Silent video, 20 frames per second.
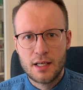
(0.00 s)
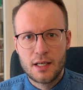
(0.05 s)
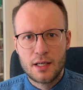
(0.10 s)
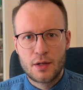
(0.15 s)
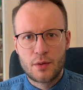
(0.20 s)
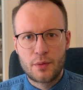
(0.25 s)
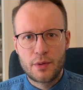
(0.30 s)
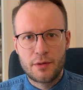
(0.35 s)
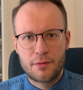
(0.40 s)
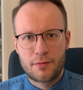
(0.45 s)

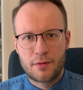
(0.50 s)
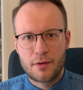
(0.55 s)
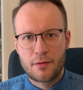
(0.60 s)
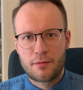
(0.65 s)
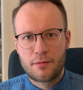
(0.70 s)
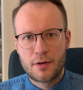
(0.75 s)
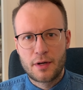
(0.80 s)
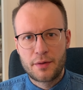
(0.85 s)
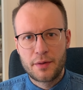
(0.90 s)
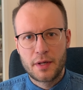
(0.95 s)
with
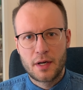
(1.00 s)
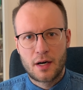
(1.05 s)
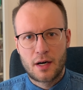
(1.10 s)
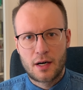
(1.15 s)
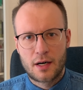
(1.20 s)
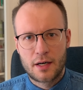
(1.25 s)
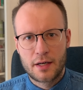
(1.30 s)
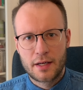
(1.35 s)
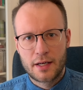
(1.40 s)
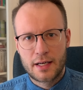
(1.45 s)
very
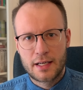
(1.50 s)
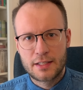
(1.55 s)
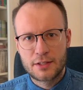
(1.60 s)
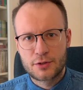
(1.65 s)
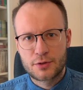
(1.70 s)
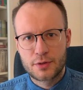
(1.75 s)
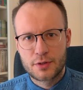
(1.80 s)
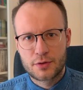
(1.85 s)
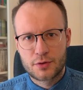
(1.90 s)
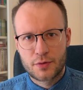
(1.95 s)
high
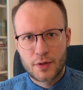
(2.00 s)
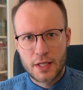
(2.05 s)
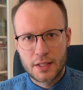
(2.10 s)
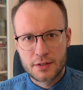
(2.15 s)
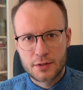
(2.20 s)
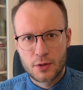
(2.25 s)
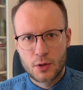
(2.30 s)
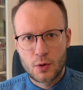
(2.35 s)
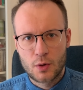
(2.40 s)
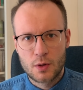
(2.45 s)
entry
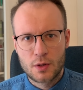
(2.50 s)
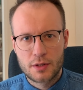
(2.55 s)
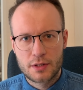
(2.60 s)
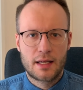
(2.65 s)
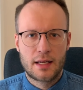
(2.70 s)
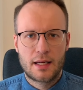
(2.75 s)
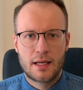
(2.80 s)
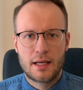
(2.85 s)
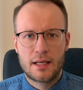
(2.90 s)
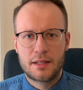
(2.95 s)
threshold,
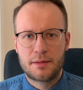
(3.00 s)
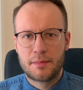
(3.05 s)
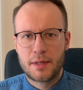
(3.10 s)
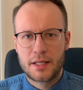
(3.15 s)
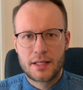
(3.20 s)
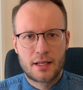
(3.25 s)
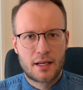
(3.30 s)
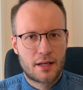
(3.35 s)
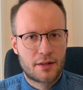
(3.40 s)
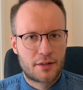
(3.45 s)
and
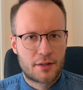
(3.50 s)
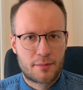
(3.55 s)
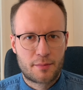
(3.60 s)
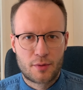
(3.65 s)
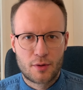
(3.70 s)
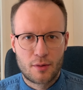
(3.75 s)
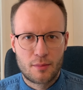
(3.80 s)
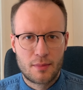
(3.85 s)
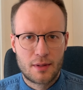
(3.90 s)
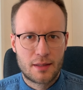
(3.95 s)
many other
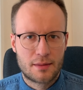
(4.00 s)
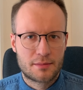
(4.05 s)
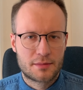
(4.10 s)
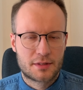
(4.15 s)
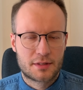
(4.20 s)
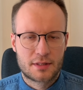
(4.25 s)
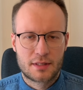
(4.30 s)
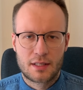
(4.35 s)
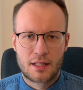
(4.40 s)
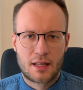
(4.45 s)

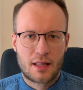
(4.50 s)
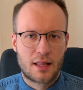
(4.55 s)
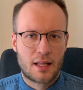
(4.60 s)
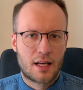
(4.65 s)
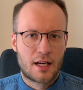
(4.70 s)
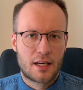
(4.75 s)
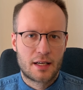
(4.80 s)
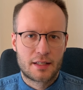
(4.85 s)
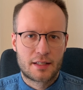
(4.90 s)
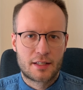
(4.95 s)
problems
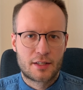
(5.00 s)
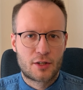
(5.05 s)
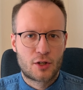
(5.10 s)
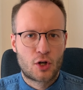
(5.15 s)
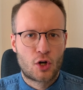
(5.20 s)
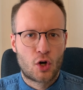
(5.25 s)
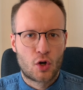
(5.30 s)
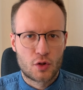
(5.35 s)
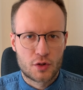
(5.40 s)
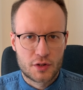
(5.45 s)
like
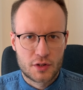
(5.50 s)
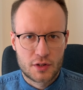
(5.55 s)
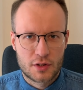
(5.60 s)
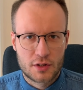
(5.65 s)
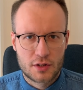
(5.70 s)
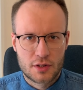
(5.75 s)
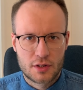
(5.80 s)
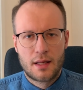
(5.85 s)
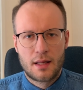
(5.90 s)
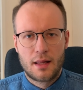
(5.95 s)

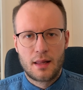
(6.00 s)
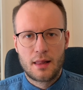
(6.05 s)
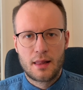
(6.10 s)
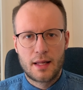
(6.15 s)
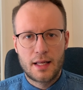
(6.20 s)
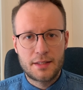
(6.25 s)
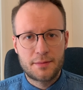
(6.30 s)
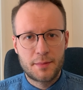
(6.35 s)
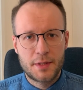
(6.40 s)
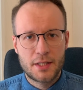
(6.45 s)
costs.
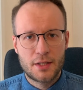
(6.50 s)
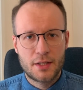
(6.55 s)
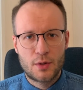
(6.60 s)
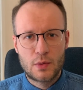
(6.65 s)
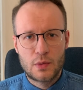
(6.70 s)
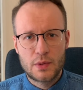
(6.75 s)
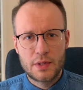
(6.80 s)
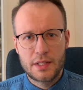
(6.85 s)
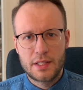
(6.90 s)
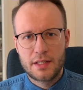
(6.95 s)
Let me
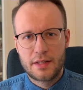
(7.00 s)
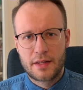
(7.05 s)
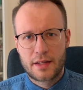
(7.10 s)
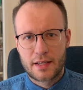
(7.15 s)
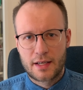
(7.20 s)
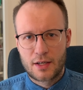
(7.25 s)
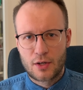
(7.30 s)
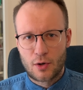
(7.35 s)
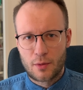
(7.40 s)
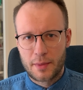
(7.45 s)
know in the
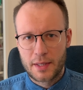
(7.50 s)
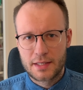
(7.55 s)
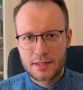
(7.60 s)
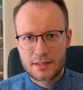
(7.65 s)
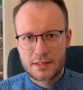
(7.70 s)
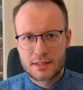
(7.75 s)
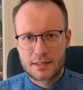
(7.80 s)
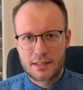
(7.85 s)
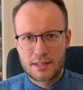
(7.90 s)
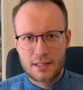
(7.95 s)

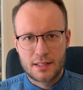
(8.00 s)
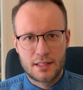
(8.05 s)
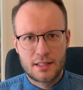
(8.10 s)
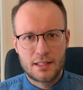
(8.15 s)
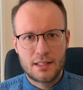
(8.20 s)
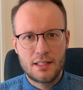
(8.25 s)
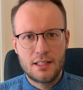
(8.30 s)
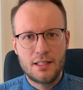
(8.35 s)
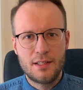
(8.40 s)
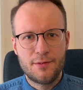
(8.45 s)
comments
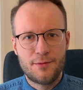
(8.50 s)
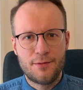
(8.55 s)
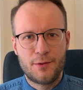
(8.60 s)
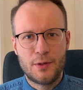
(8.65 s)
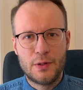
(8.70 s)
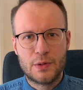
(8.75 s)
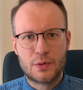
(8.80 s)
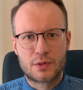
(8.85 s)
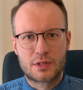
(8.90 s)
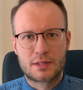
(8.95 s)
if
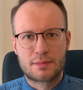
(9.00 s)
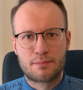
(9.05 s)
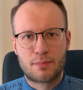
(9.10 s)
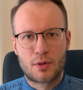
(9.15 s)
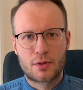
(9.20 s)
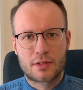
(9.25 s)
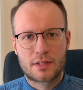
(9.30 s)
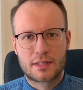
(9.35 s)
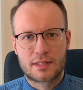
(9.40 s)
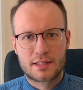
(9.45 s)
you
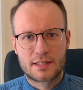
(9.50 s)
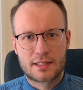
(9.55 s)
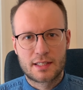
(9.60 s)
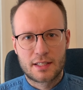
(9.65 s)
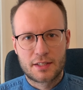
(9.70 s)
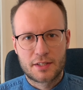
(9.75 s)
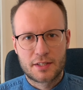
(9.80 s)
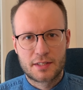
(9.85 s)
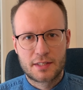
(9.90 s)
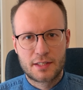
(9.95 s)
spotted
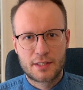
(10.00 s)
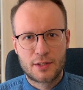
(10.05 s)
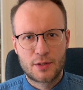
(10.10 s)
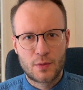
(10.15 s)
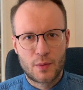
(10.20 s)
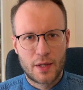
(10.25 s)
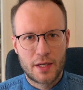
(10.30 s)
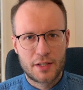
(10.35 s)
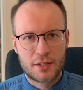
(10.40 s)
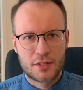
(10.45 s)
such
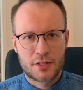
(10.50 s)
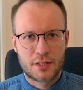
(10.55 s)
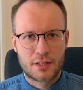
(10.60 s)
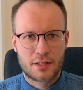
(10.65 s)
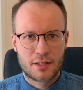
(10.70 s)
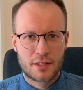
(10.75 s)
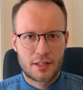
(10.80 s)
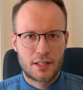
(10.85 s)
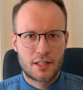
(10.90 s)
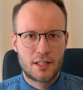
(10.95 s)

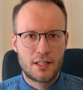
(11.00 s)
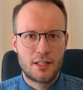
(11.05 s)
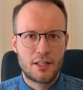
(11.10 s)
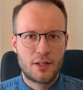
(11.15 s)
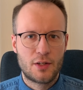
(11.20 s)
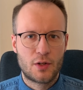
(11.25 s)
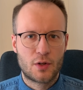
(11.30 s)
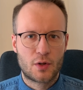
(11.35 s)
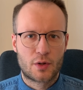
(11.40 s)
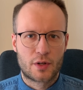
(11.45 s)
situation
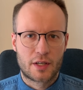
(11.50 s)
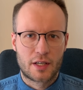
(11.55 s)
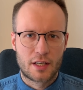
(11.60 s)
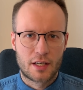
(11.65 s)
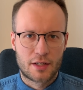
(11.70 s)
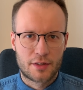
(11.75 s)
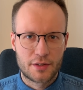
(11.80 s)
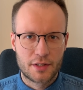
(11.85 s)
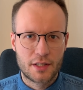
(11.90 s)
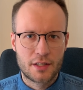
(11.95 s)
in your
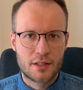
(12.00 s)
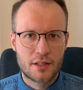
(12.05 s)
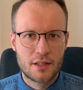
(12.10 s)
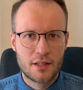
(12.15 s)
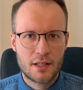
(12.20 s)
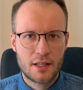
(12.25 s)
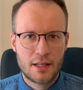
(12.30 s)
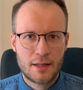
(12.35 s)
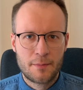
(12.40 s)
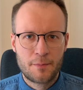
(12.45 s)

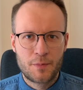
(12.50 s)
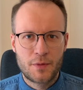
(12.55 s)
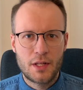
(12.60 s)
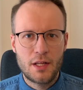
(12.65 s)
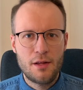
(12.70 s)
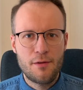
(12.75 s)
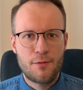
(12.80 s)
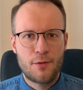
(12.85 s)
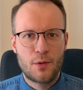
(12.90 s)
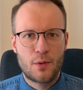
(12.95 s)
career,
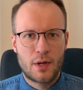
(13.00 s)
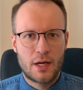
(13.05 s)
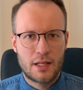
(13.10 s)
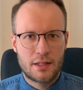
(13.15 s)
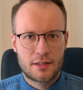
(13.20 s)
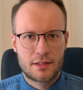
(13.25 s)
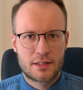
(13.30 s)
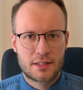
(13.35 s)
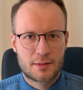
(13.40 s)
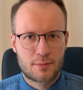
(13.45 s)
if you
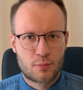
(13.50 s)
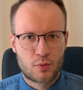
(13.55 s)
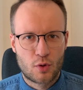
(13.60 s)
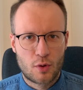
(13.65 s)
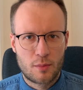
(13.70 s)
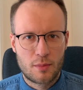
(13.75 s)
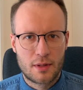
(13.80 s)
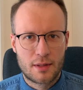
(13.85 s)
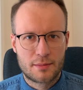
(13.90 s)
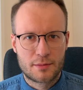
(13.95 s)
had these
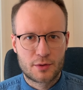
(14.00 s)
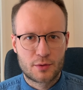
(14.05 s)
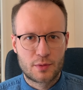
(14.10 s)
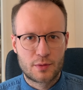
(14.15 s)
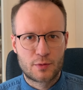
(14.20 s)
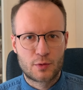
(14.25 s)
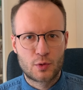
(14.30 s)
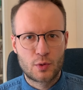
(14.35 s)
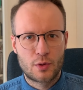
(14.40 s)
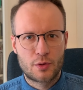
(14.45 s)
problems
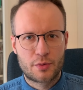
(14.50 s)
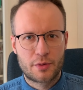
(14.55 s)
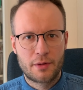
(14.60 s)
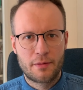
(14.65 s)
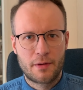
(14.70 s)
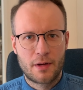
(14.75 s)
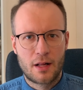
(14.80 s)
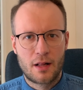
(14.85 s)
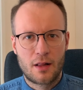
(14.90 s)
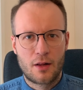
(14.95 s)
with too
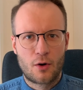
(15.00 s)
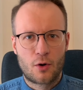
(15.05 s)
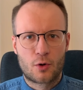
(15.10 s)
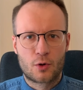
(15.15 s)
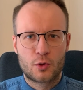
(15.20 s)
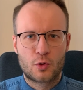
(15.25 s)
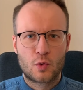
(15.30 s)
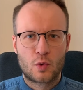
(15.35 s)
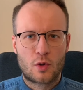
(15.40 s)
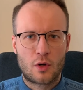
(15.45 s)
trivial or
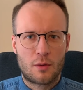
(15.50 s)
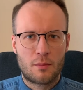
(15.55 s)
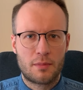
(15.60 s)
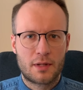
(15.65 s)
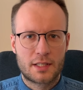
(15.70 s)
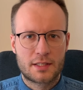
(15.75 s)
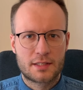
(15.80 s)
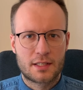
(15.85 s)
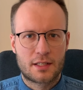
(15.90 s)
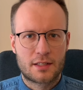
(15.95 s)
too
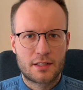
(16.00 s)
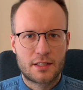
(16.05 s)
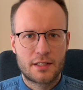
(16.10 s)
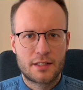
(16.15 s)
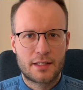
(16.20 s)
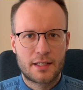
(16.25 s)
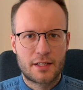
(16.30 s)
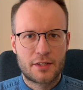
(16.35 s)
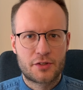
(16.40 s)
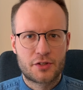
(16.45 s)
complex
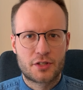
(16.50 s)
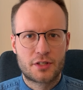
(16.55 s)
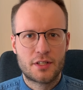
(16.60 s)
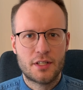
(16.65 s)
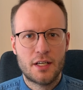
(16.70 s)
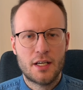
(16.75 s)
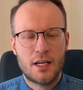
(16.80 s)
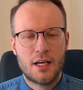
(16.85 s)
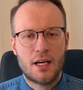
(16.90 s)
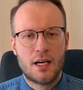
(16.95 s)

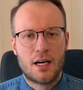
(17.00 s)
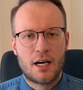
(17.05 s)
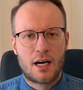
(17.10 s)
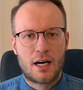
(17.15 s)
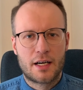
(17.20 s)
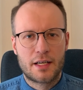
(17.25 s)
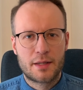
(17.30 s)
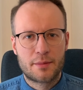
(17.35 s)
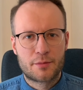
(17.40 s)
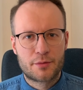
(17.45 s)
architecture.
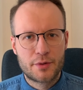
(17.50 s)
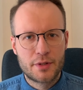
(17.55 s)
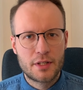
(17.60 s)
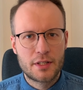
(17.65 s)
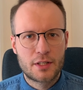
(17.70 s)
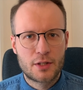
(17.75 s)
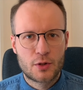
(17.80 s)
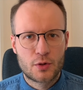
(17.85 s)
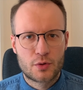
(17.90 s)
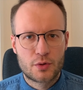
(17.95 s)
I am really
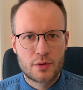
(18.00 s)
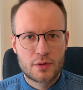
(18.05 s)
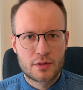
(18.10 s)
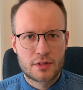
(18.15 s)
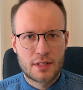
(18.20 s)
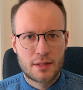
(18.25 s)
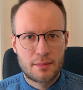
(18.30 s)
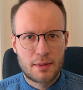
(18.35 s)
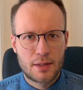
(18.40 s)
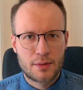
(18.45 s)

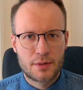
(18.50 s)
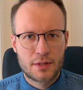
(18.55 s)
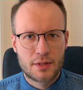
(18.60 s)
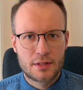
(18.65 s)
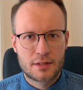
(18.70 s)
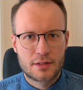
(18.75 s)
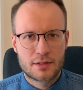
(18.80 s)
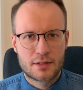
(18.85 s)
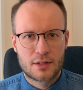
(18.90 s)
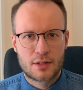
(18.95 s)
curious about
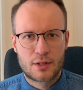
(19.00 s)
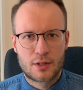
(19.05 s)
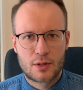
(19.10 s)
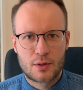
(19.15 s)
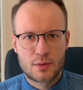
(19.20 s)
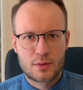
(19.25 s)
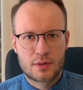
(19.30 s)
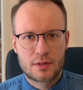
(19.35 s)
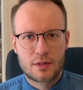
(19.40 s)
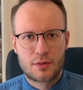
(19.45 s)
it,
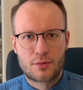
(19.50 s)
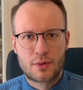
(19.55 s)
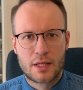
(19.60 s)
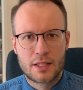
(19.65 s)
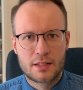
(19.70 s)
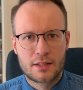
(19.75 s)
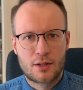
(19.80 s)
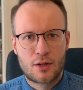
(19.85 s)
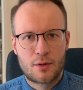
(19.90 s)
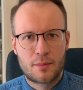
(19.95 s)
so
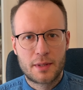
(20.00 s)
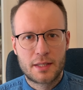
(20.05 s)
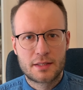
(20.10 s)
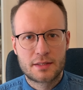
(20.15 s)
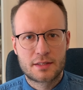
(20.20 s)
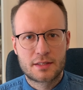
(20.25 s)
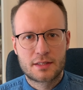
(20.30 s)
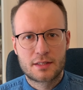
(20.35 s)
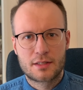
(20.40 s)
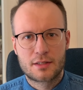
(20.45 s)
write
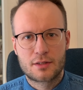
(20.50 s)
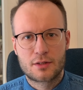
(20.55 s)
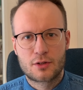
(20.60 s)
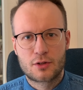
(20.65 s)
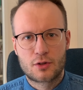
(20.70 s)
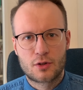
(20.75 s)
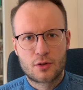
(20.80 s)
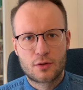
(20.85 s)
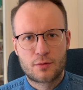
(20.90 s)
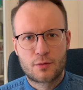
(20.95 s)
comments.
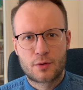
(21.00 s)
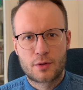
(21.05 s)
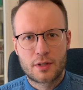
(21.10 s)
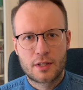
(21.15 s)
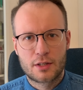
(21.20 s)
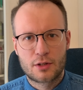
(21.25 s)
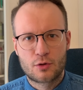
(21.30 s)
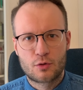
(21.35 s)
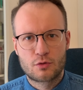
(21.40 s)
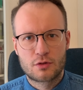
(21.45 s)
Don't
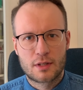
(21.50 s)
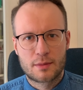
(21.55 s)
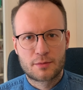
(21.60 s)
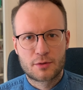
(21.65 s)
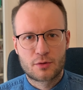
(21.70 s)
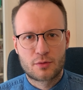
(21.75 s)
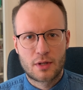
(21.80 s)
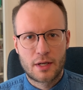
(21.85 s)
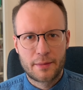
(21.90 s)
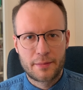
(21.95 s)
forget to
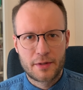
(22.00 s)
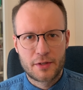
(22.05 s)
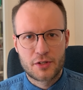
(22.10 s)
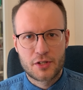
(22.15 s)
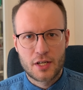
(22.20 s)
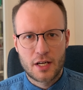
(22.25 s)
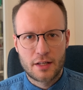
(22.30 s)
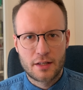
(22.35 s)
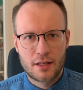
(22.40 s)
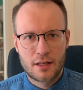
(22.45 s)
subscribe the
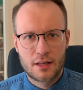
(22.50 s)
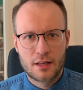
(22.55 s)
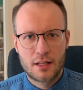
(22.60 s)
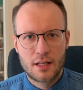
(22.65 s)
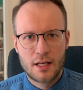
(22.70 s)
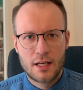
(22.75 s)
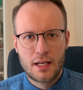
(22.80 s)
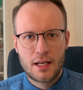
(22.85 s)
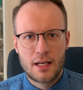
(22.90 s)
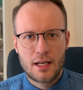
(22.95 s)
channel
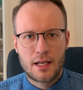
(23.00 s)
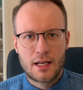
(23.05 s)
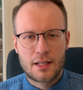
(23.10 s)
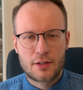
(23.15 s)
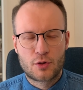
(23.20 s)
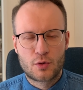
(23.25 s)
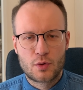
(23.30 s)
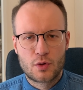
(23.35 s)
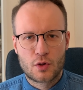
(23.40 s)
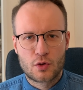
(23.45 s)

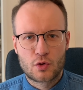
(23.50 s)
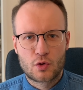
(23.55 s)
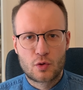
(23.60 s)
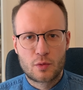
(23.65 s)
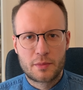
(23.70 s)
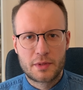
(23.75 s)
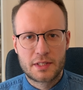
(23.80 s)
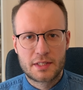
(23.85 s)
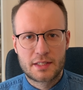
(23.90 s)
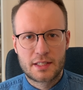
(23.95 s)
to not to
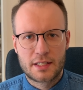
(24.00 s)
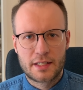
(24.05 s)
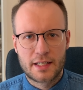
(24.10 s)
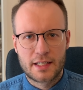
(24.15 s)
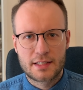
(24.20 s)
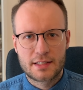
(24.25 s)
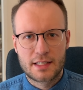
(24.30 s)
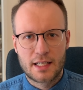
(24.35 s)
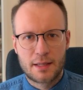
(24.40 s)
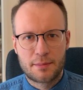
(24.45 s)
miss the
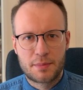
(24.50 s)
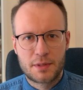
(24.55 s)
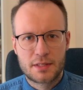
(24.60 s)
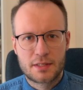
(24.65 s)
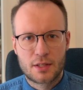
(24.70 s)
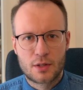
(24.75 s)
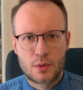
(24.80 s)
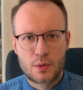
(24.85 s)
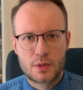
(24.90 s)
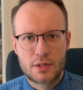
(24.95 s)
next
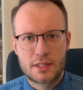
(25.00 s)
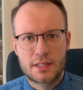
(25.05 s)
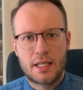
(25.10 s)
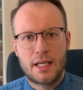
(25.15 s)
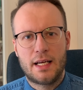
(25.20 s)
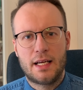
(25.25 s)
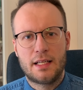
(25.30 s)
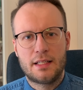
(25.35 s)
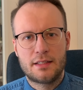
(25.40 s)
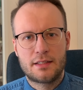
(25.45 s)
episodes,
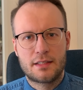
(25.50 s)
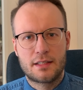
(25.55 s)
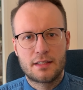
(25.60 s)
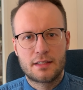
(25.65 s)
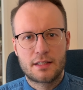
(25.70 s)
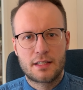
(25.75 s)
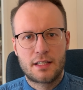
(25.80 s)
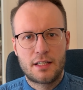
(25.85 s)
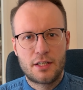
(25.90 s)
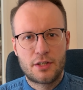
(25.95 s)
and
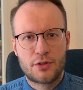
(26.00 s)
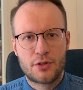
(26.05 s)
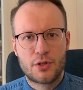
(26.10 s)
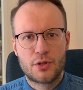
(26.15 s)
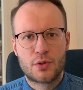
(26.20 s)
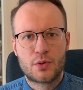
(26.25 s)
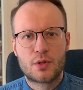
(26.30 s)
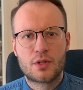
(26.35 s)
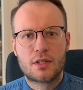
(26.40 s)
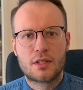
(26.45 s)
hear
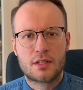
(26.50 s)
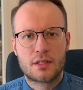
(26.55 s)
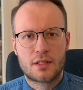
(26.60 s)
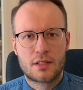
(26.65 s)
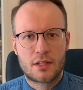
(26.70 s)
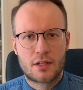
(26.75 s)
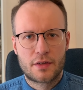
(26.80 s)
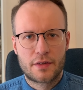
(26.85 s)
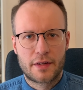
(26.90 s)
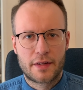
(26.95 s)
you
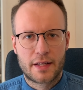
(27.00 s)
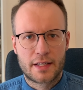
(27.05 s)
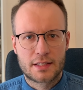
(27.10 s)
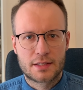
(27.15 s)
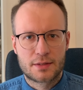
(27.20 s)
on the next